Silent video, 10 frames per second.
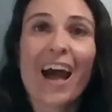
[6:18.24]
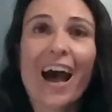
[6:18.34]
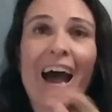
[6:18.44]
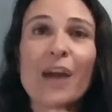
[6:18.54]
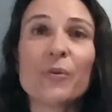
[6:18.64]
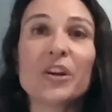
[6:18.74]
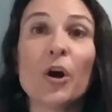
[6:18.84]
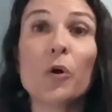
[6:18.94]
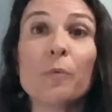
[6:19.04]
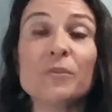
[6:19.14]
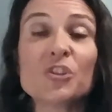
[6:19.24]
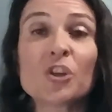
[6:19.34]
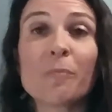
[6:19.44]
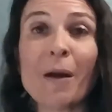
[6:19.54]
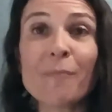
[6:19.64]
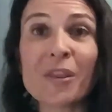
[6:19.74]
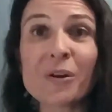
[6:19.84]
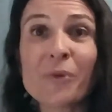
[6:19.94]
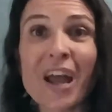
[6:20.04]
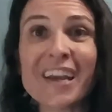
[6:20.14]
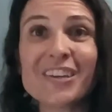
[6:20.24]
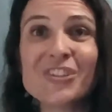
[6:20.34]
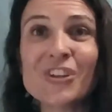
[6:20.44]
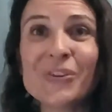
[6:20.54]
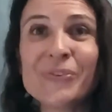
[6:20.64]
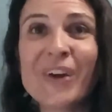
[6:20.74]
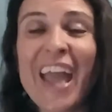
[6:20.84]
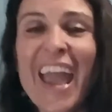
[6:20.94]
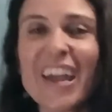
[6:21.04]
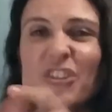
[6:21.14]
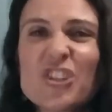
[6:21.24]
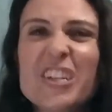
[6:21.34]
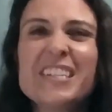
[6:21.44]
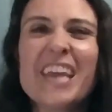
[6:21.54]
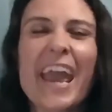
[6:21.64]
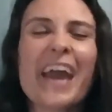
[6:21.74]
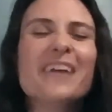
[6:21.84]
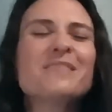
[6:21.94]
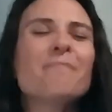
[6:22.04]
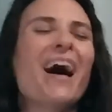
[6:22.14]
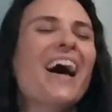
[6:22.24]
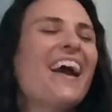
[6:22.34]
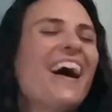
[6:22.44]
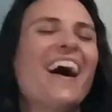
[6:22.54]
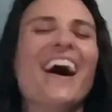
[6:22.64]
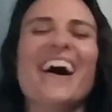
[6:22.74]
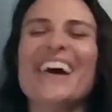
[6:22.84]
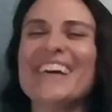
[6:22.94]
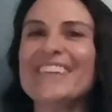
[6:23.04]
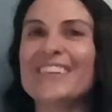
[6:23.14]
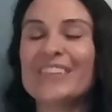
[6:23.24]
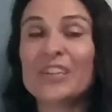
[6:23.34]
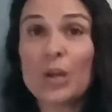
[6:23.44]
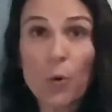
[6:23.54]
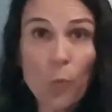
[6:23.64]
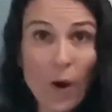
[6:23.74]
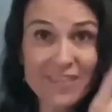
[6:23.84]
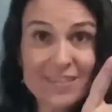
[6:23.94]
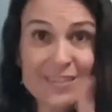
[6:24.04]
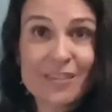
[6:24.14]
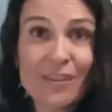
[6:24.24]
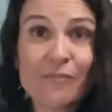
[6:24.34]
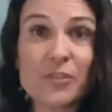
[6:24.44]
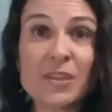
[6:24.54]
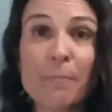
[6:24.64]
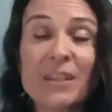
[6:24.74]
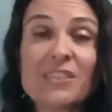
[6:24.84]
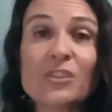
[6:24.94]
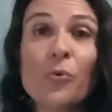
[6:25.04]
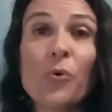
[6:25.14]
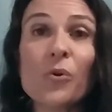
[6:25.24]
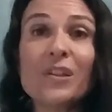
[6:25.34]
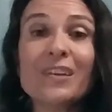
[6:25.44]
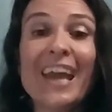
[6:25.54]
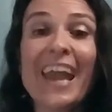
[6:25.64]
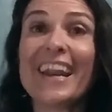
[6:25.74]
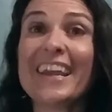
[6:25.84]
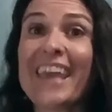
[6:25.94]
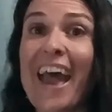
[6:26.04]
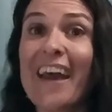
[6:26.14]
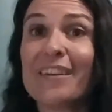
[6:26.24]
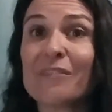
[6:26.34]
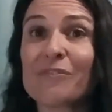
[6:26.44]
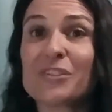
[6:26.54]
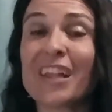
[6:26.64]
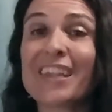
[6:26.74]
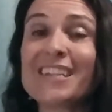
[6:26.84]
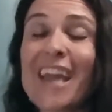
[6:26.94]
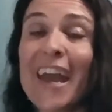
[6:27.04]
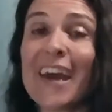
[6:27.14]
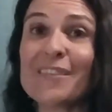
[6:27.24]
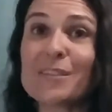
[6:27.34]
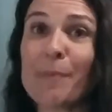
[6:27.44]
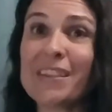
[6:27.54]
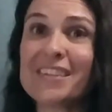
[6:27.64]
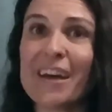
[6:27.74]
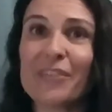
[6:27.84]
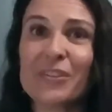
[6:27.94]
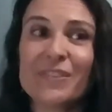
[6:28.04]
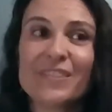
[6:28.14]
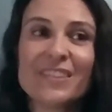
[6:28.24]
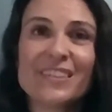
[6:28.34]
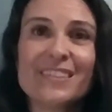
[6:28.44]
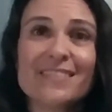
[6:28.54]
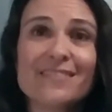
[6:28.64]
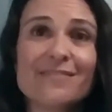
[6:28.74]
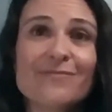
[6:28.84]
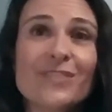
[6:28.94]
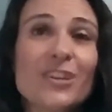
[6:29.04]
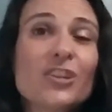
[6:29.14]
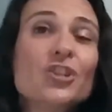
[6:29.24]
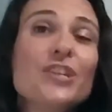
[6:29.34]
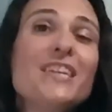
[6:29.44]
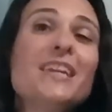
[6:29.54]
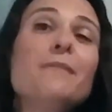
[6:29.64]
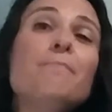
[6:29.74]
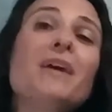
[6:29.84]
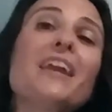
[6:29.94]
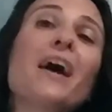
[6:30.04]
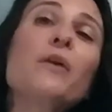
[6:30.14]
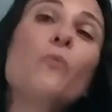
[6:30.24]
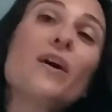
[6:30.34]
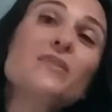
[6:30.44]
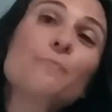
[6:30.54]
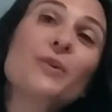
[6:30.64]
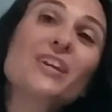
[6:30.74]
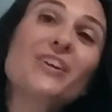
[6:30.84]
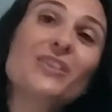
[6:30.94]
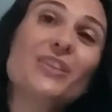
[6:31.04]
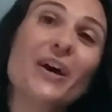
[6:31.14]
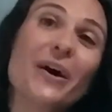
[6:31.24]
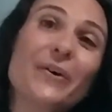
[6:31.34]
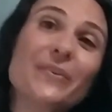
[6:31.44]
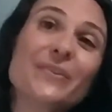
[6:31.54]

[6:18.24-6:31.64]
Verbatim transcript: I went home to show my mother what I could do, and she tanned my hide. Once for skipping school, and again for telling tales about the devil. She did admit I was pretty good, though